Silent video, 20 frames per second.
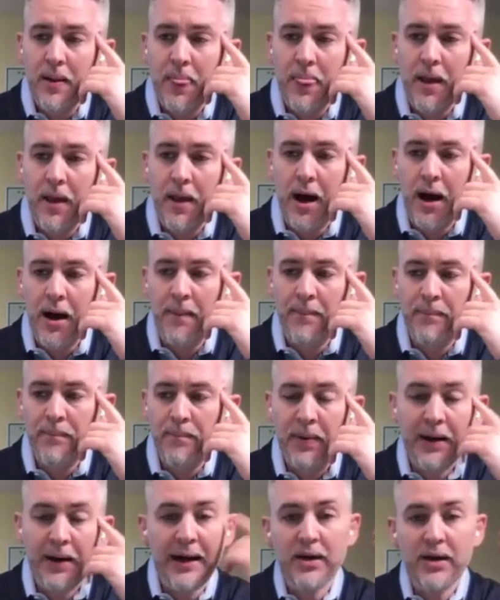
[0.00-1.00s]

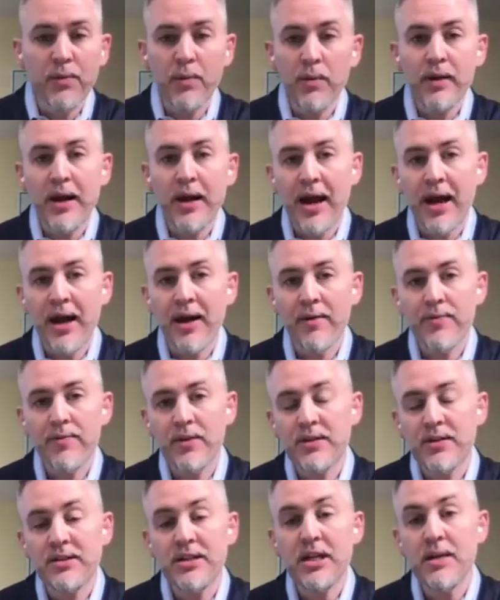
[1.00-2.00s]
But I didn't really have the
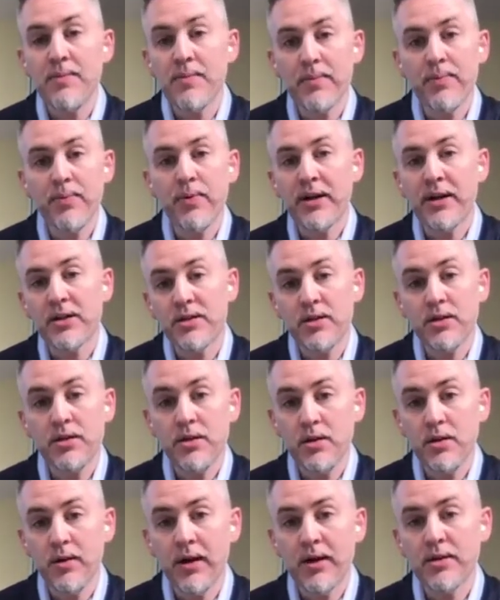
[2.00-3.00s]
team in place to
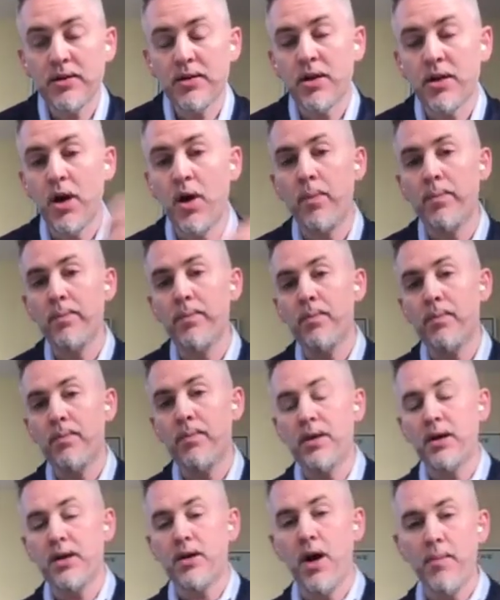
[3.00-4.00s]
do it. So
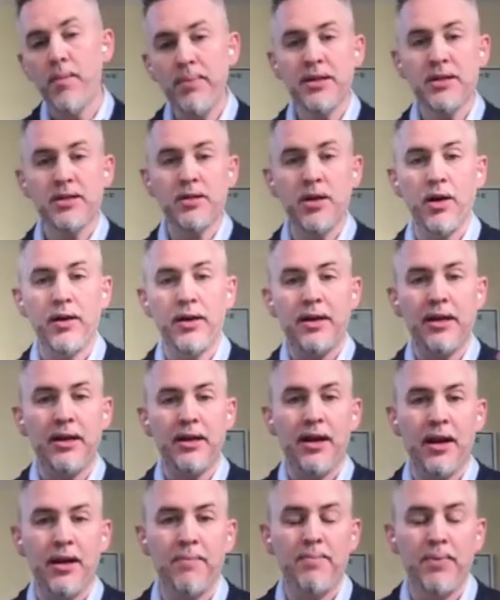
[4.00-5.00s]
the company started getting
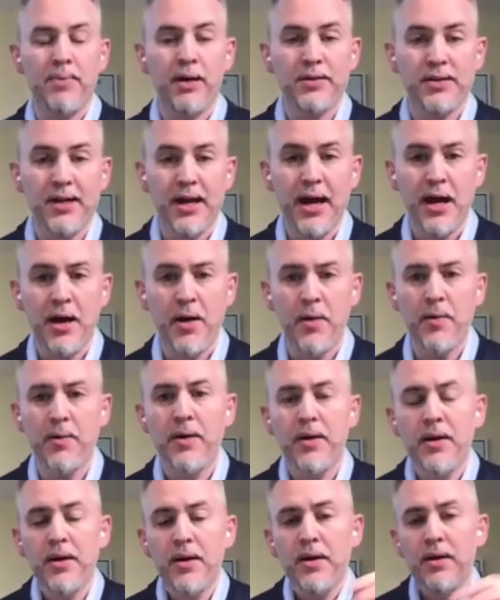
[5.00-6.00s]
kind of built out
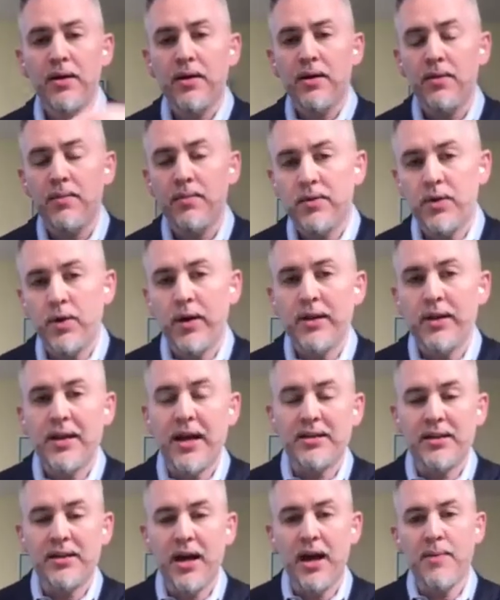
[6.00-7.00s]
during
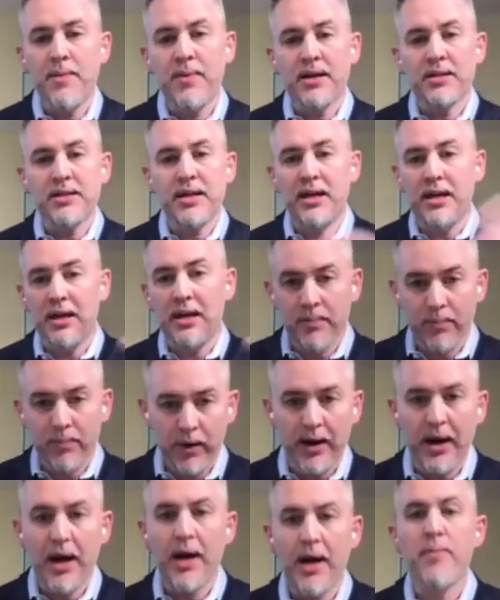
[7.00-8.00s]
that time because I needed to
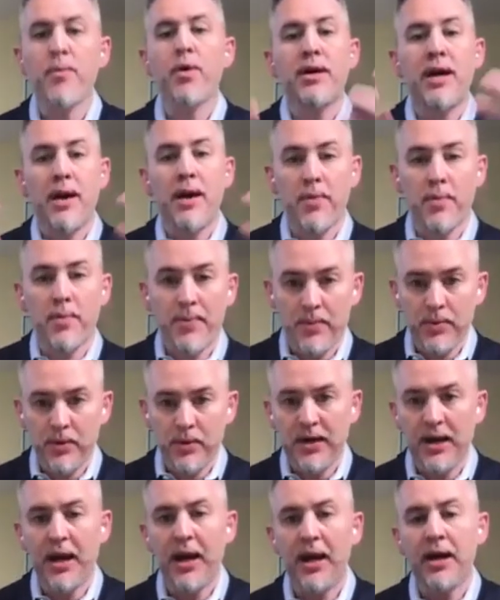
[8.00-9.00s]
bring on more camera people
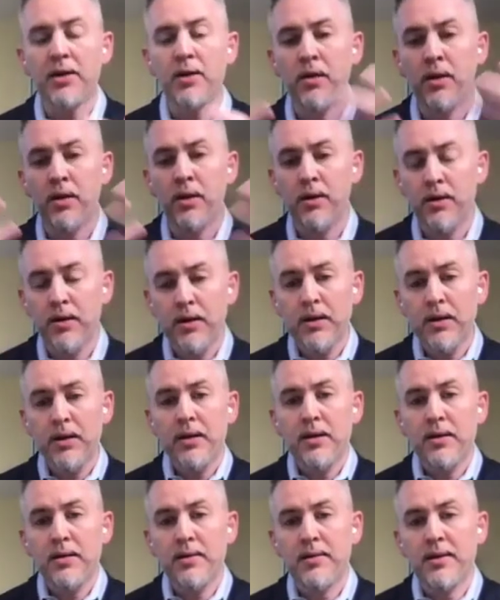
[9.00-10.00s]
to handle
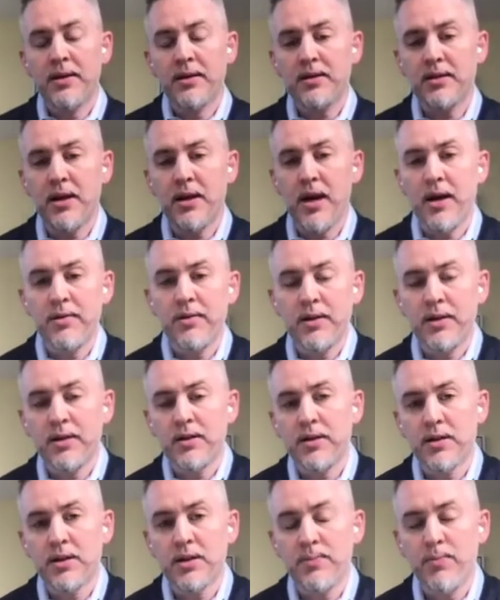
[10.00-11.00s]
this,
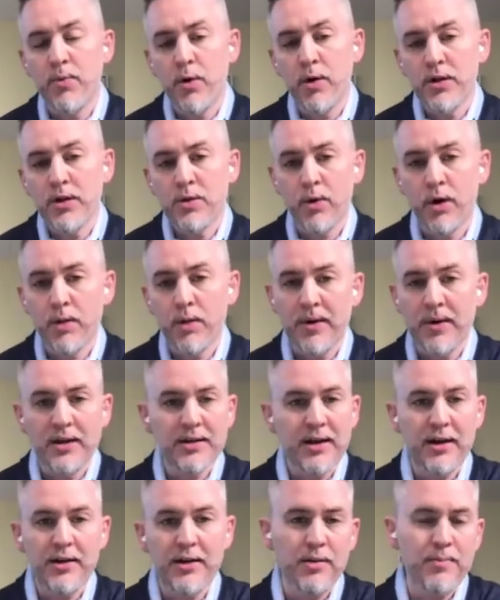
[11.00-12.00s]
the sports work, because
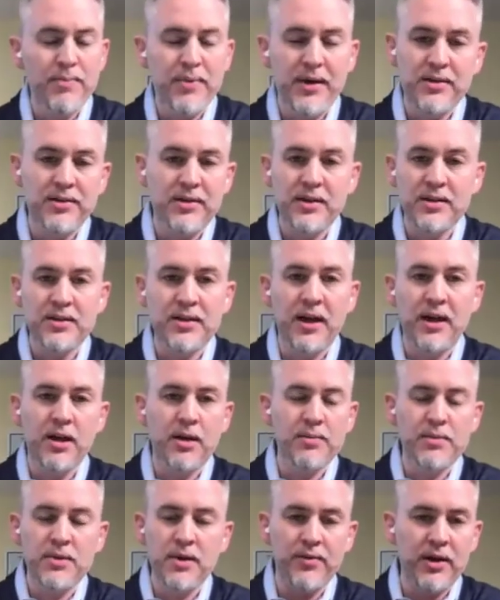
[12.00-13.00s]
I couldn't be at these
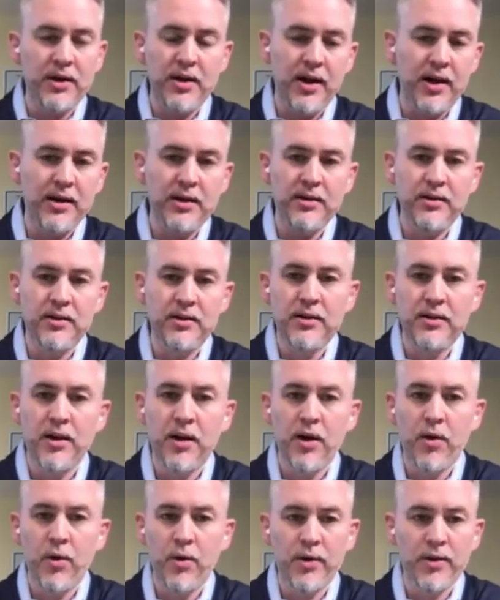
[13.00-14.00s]
stadiums every night and,
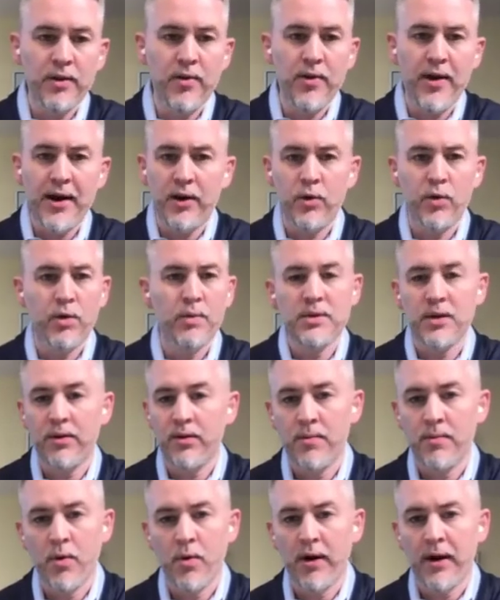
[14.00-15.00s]
or in the locker rooms every
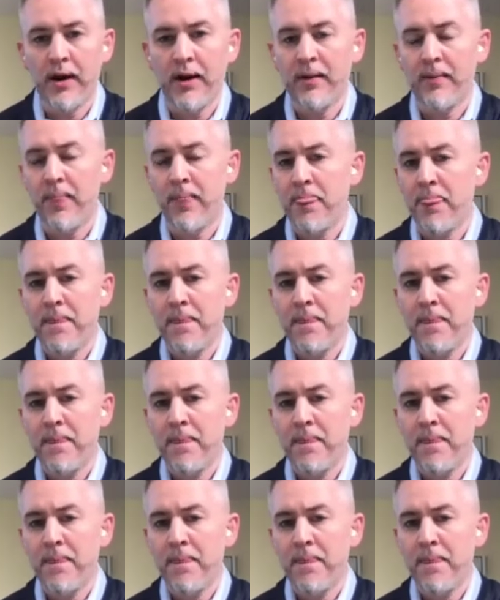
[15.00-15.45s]
morning. And,